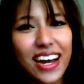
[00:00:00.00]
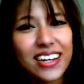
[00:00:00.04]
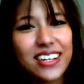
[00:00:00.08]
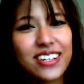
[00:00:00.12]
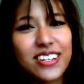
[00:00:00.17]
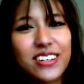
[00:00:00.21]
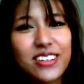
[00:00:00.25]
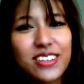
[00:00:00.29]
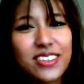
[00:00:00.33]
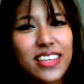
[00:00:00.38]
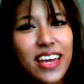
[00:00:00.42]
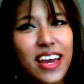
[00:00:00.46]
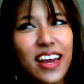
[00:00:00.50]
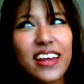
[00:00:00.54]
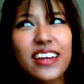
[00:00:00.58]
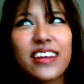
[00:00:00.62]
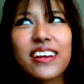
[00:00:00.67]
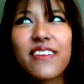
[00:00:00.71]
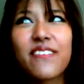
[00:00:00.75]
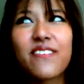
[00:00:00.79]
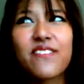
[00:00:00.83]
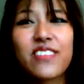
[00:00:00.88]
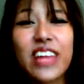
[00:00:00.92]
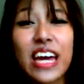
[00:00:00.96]
took that
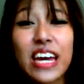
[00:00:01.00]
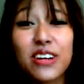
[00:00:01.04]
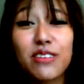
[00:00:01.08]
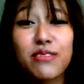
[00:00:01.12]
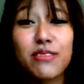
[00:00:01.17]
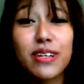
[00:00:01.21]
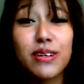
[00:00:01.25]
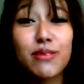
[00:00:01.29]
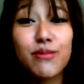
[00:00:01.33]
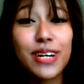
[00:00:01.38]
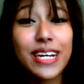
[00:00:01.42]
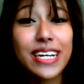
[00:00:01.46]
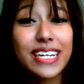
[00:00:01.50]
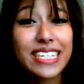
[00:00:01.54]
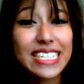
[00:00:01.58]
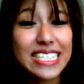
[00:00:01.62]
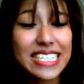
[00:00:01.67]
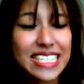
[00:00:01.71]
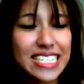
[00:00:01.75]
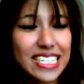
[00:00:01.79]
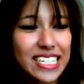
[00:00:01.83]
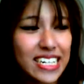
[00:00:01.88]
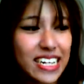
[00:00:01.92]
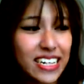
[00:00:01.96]
in a flattering way
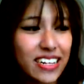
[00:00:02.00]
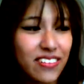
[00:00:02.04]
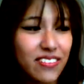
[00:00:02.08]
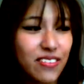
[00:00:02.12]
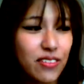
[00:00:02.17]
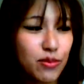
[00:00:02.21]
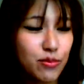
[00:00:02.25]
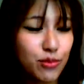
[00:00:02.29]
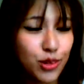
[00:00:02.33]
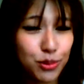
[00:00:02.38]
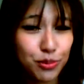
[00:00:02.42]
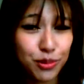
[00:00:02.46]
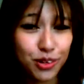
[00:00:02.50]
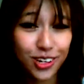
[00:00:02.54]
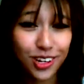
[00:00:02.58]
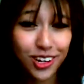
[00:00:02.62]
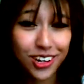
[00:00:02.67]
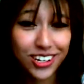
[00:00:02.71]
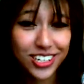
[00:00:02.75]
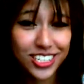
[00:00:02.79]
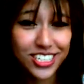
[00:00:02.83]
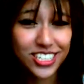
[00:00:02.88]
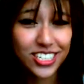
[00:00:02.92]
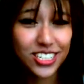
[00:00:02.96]
instead of a more
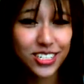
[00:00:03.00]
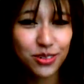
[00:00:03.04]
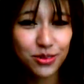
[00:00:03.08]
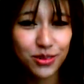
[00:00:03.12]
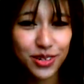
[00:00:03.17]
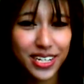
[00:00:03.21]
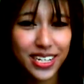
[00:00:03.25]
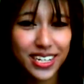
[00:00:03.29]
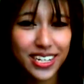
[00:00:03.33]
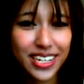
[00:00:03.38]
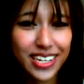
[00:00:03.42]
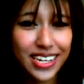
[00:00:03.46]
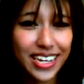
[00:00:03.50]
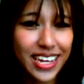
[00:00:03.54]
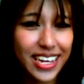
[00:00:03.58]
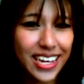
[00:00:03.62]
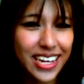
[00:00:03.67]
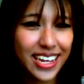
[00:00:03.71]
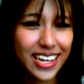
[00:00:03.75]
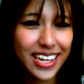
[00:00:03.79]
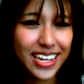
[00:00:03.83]
precautious way.